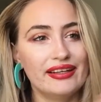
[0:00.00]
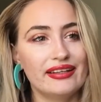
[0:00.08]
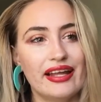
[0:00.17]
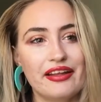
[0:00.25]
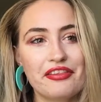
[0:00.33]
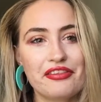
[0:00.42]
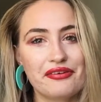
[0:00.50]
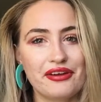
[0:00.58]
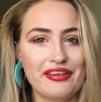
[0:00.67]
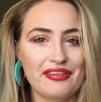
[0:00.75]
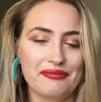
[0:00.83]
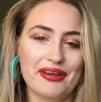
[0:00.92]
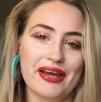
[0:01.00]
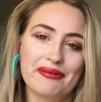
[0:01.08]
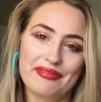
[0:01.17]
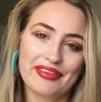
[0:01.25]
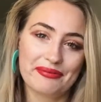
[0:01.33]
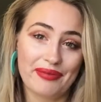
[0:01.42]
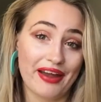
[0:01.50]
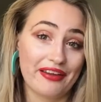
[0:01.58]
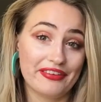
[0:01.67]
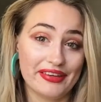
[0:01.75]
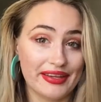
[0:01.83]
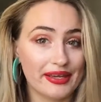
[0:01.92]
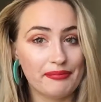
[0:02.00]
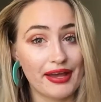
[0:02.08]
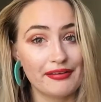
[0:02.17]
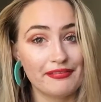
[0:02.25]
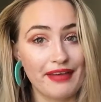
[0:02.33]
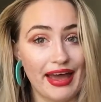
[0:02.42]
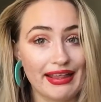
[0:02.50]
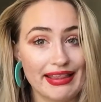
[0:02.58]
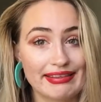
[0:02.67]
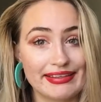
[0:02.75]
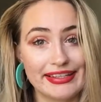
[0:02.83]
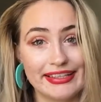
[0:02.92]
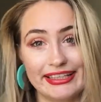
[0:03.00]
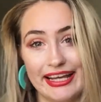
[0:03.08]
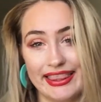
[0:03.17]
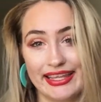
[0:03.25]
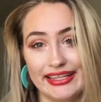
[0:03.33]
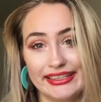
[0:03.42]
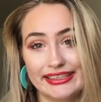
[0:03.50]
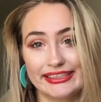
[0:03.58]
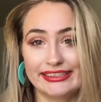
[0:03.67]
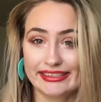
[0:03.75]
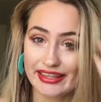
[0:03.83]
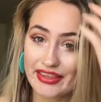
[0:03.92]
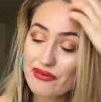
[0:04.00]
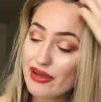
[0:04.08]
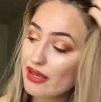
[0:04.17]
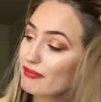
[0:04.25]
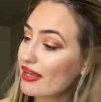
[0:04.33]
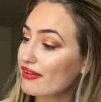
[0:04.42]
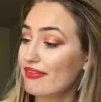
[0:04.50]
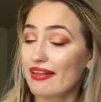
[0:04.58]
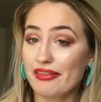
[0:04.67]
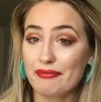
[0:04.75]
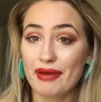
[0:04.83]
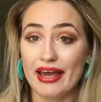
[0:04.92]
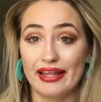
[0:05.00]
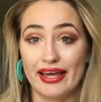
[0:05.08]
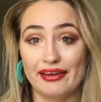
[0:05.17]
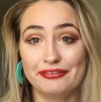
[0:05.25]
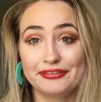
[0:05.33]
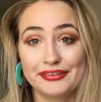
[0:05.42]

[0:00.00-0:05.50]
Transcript: that's the way sometimes depression can manifest, I think. It's the way it manifests in my life.